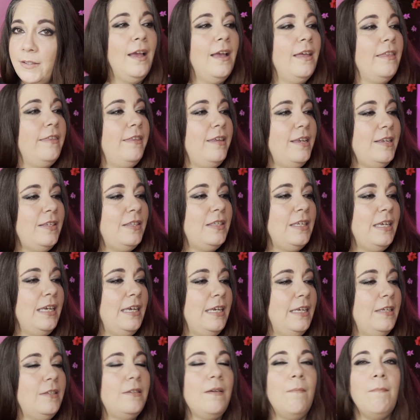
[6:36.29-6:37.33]
This
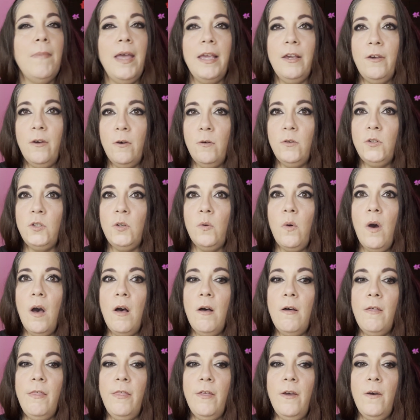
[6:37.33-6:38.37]
is my go-to,
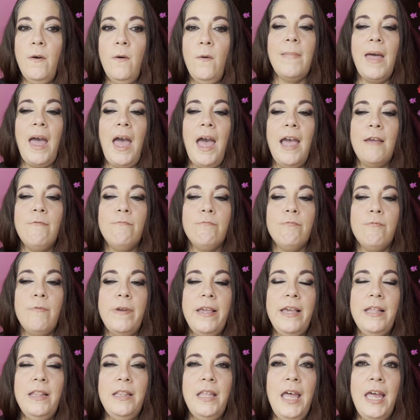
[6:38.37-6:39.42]
although I
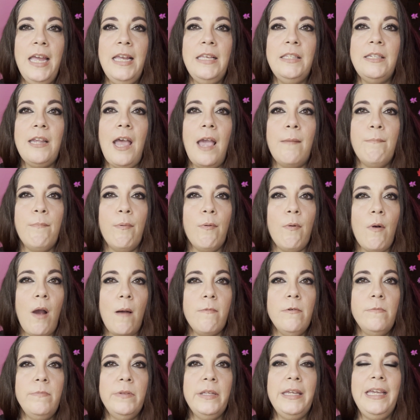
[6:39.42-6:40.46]
realized I
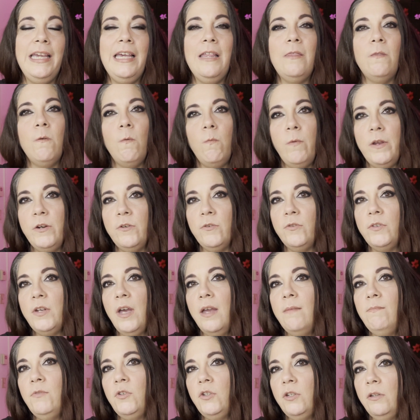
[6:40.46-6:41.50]
probably in the
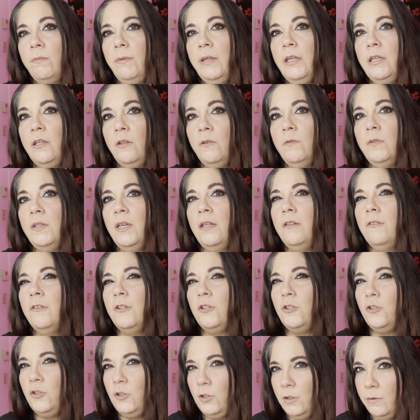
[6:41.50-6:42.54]
wintertime should be using the
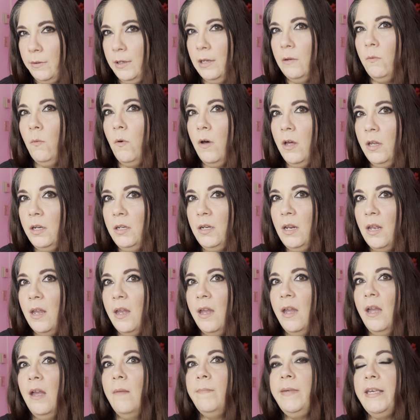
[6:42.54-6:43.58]
dewy one
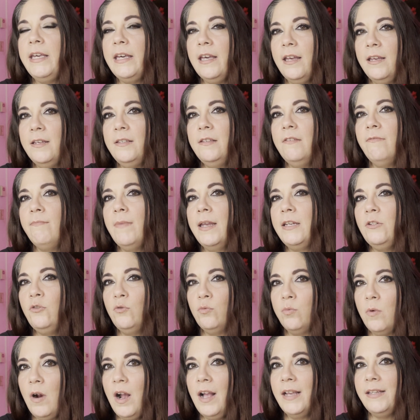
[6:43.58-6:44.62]
because of my
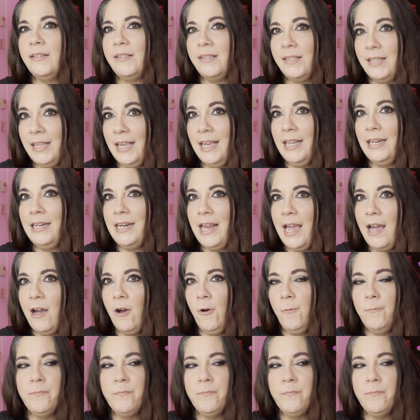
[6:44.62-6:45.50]
dry skin now.